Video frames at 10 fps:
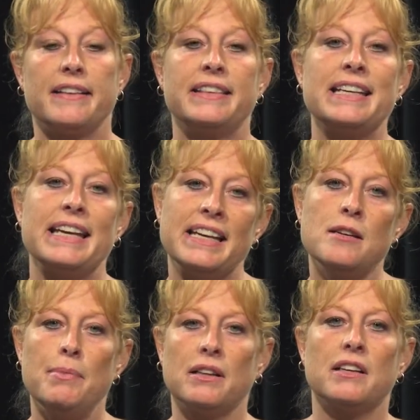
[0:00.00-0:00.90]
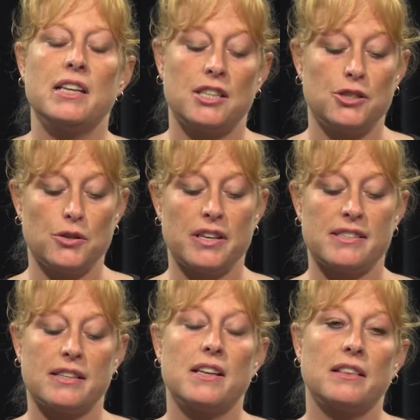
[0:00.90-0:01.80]
The inability to do
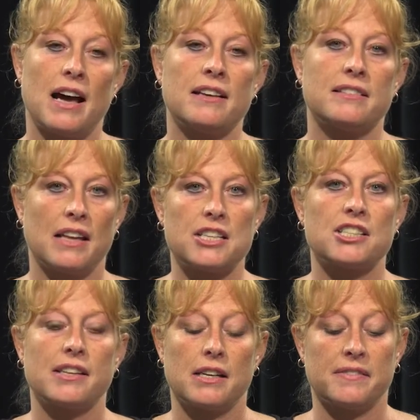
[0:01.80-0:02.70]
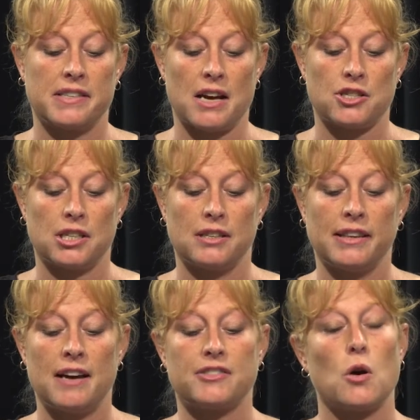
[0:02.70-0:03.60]
this in the last legislative session
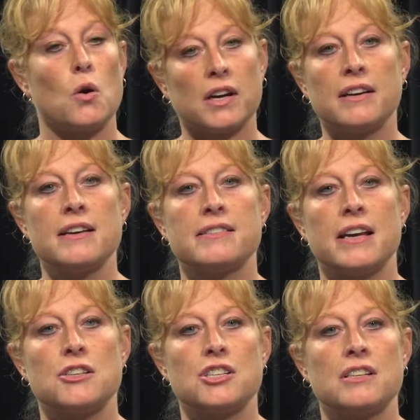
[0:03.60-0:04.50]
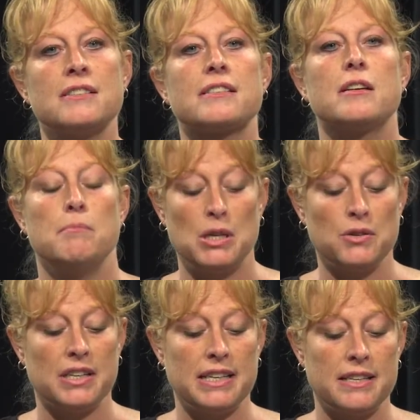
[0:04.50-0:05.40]
left organizations,
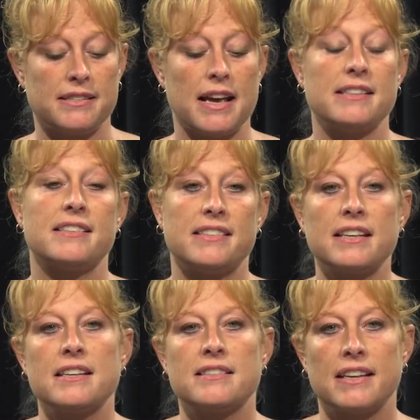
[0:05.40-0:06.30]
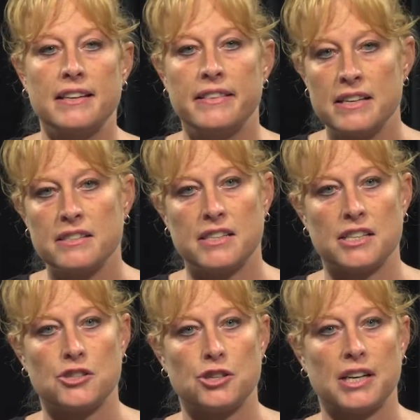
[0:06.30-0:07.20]
communities, and cities in this
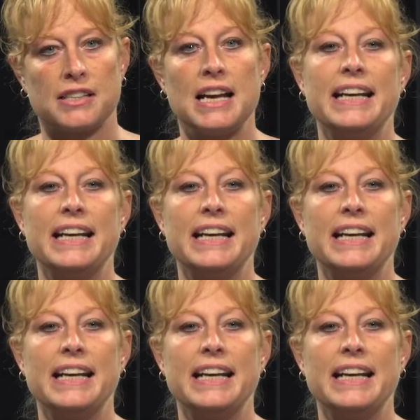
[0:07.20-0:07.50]
district,